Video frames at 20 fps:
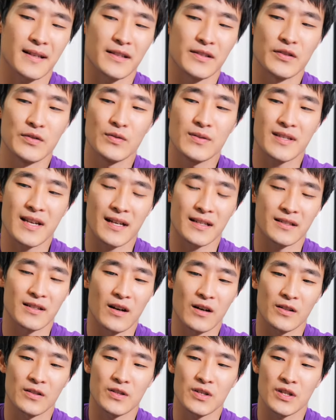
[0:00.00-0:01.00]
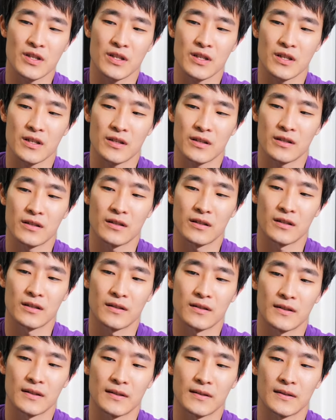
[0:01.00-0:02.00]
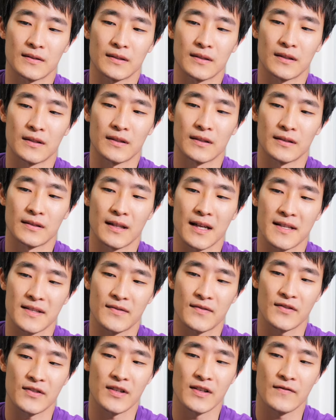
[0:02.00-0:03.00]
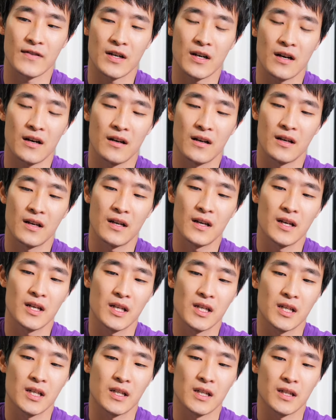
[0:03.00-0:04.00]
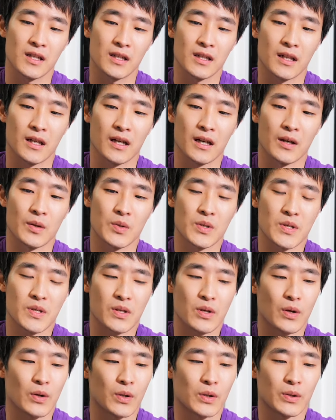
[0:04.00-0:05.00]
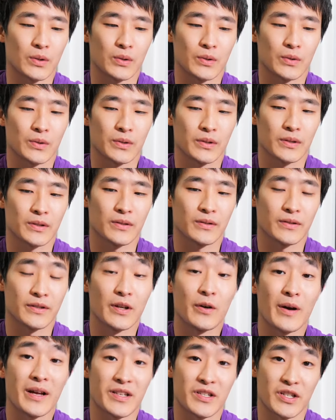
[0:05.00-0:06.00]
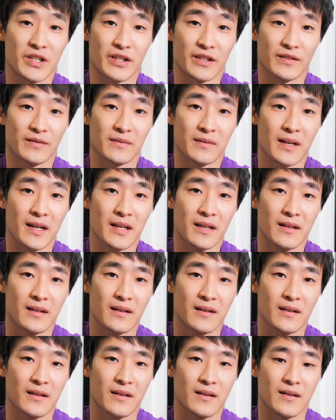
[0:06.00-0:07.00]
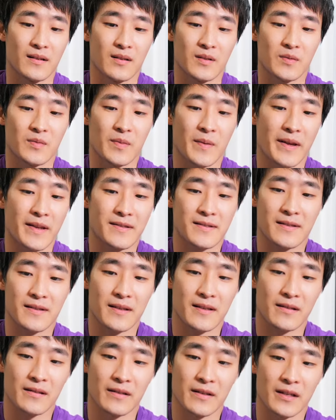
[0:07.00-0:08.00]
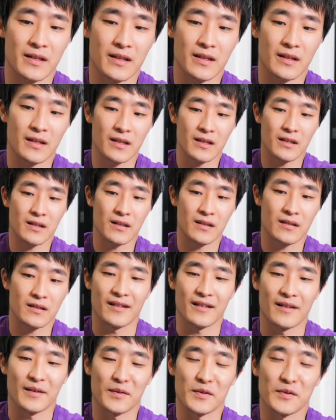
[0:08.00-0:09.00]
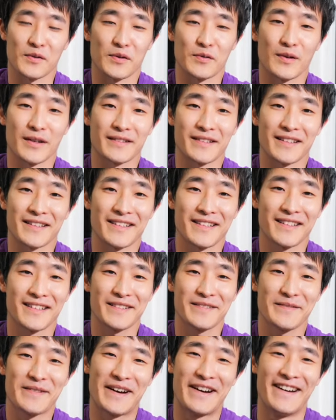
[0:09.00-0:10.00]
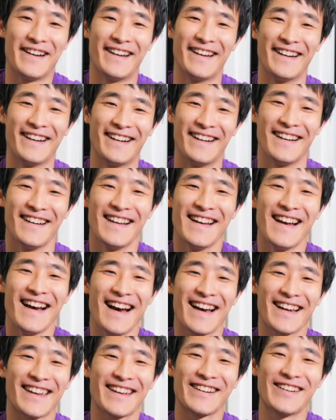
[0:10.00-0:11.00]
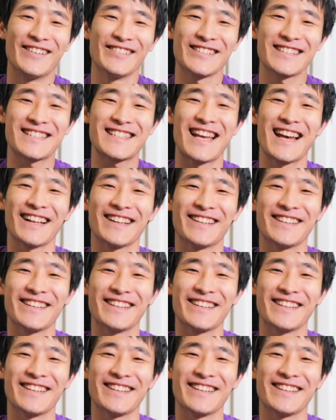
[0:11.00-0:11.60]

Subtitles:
new technology on La Sportiva, which is called no edging, right? It's basically, I don't know what they did. I can only tell